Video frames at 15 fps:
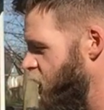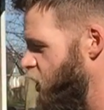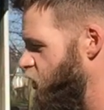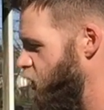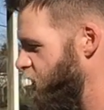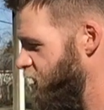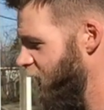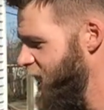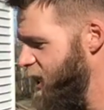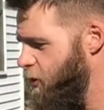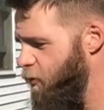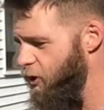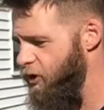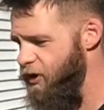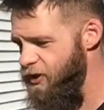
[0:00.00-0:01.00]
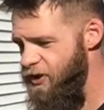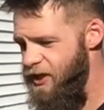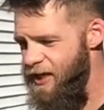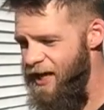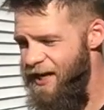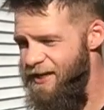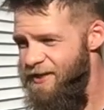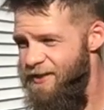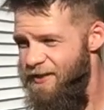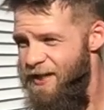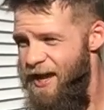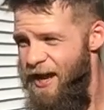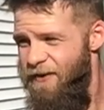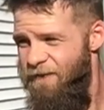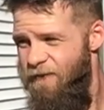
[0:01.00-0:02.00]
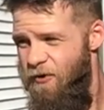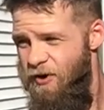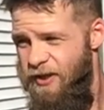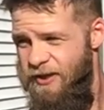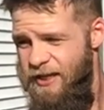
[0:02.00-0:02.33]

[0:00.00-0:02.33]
So as I inward gunting, I slide forward to